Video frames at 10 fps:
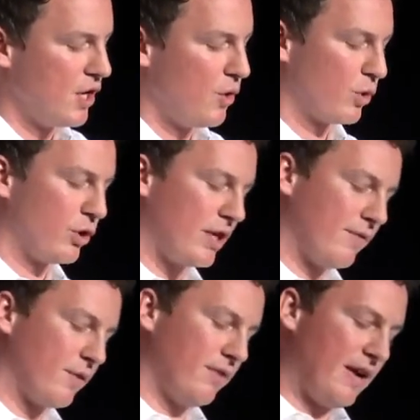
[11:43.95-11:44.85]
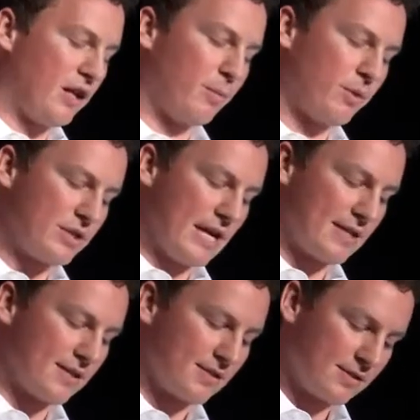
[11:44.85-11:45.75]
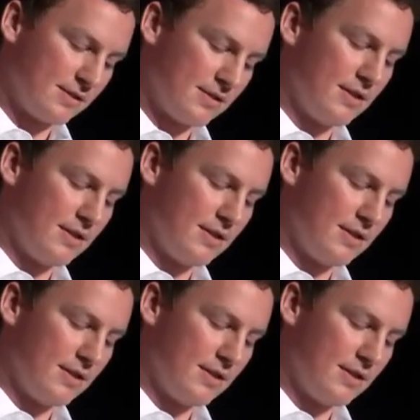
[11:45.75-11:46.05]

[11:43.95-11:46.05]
We're looking for developers, yes,